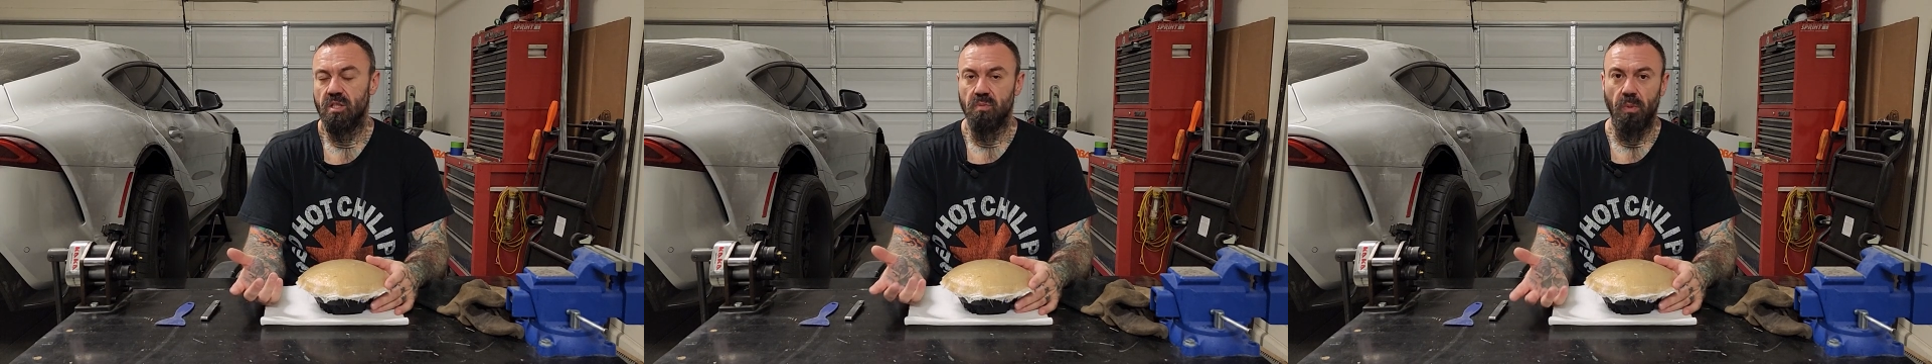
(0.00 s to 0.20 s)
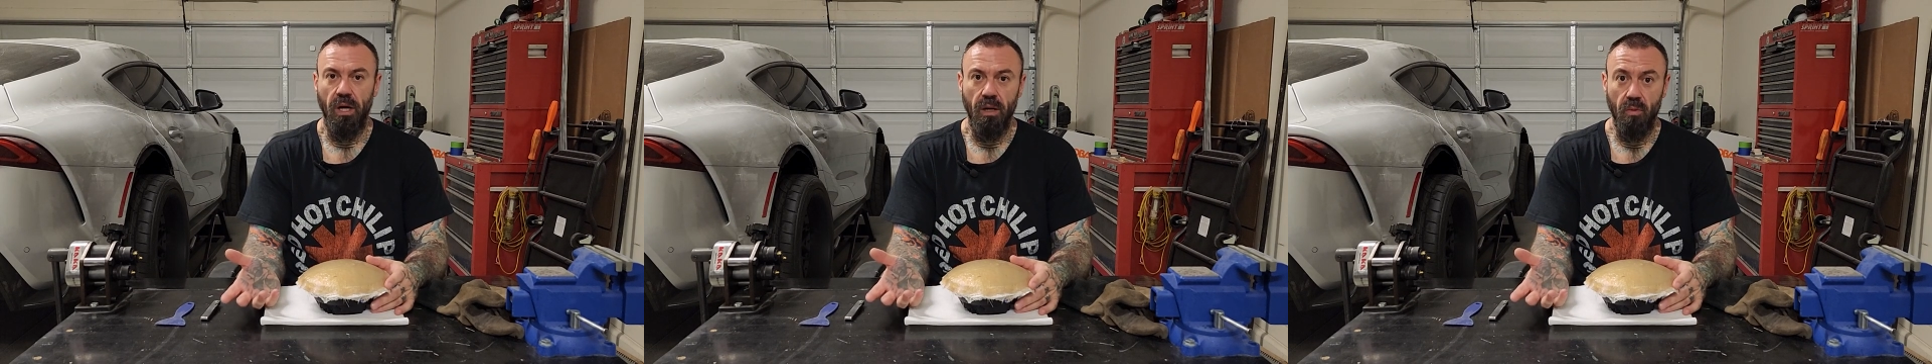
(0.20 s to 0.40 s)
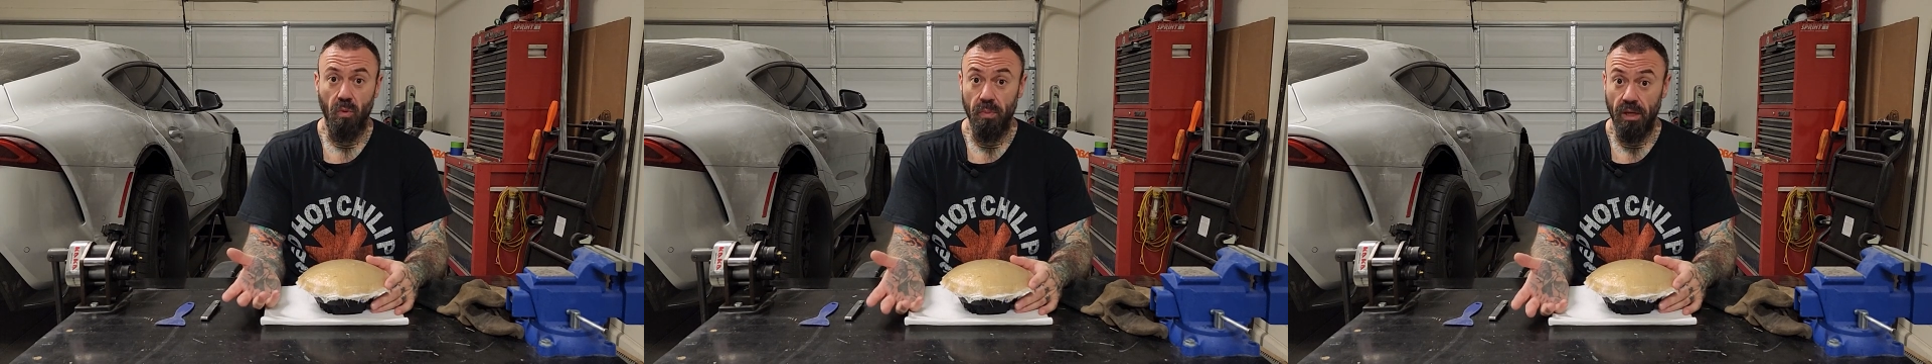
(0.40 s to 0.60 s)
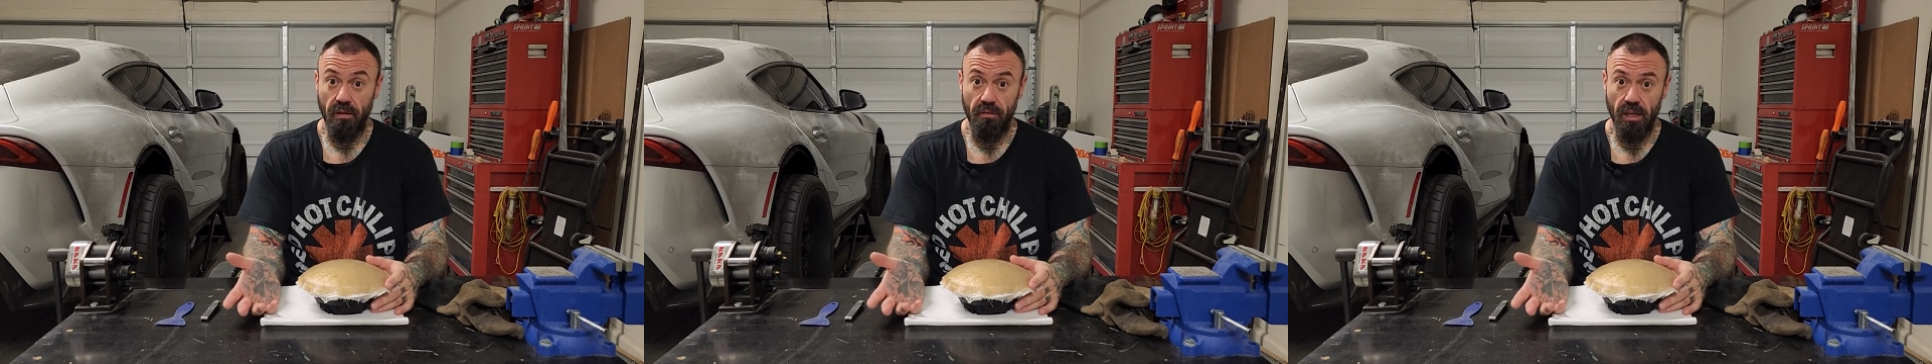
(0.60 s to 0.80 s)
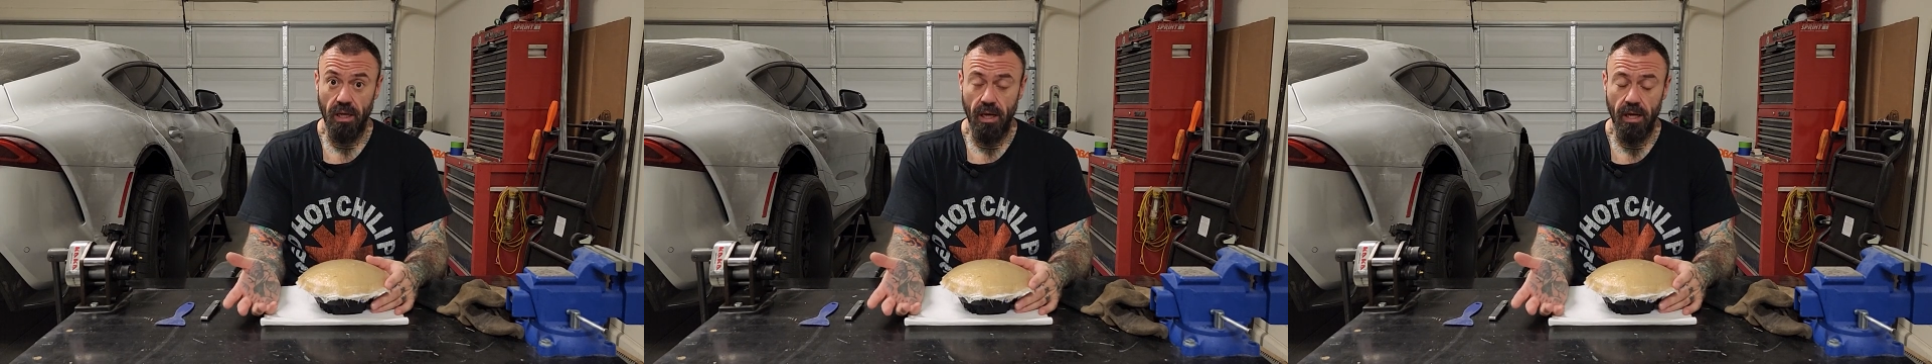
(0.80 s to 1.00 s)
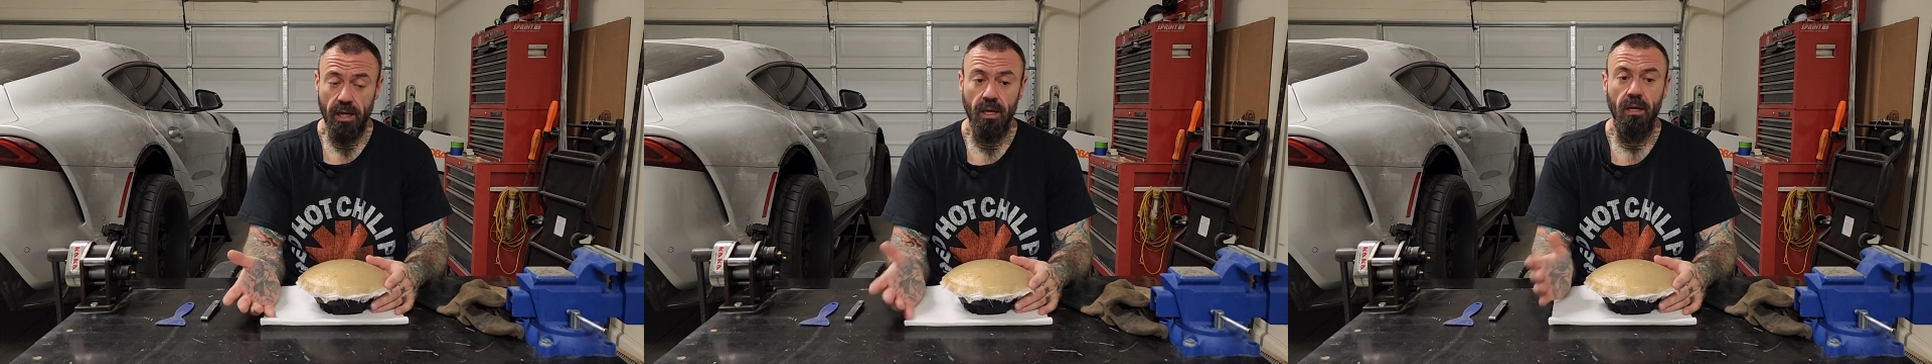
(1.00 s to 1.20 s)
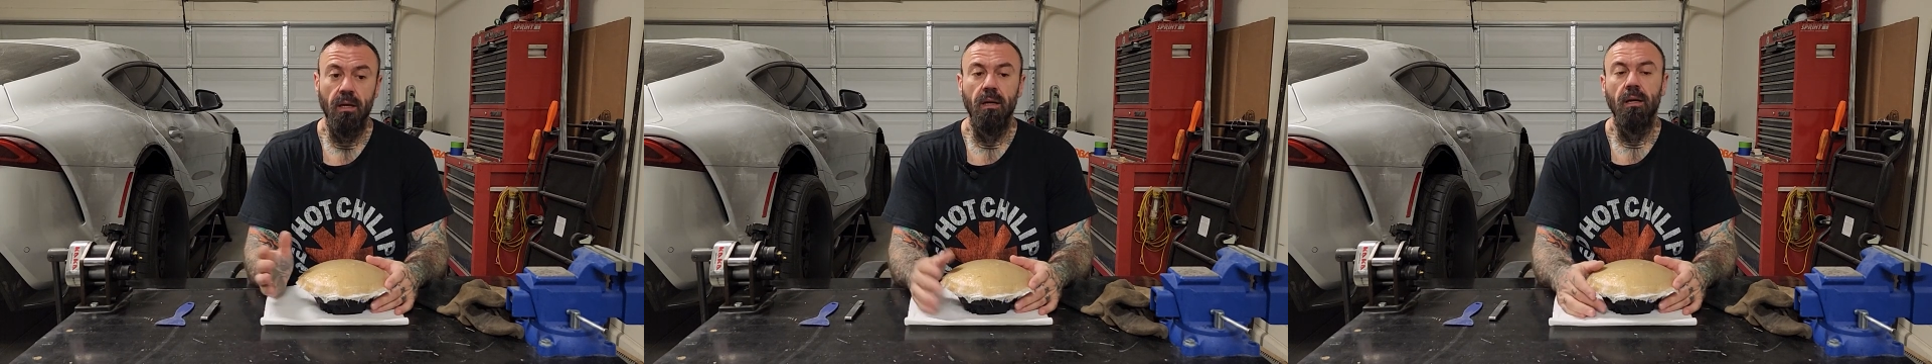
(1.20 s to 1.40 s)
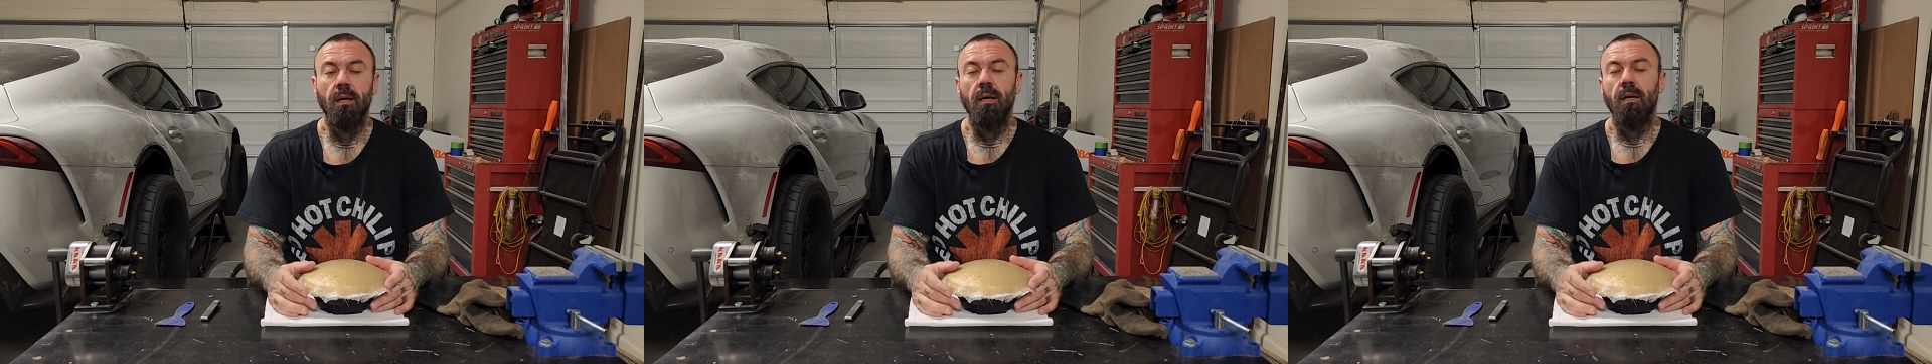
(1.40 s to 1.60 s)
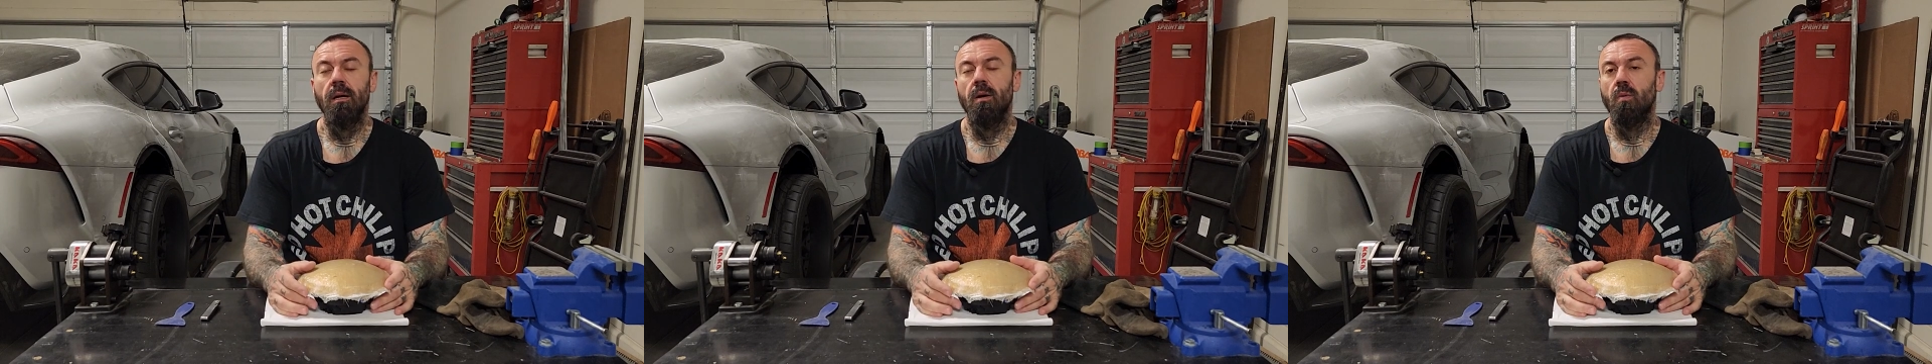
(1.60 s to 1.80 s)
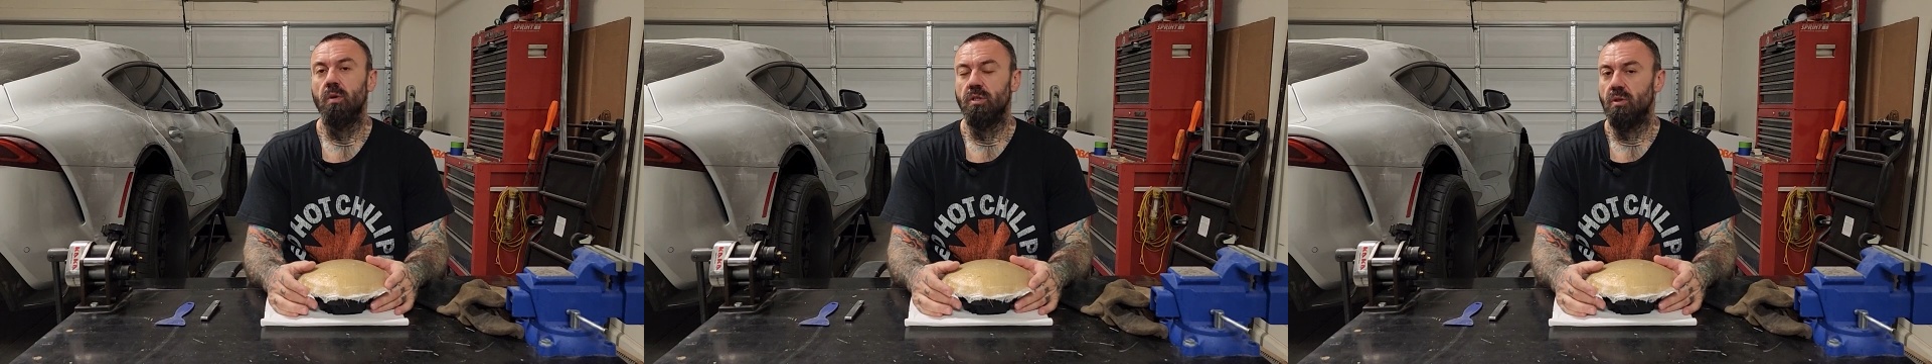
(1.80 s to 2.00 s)
sprayable PVA,
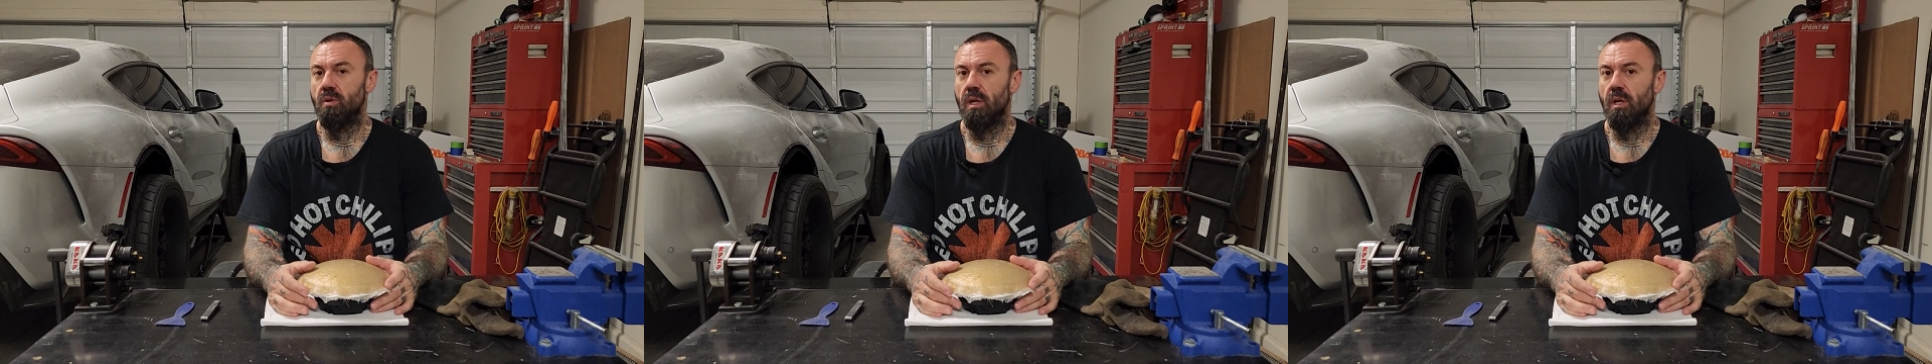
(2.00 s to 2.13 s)
which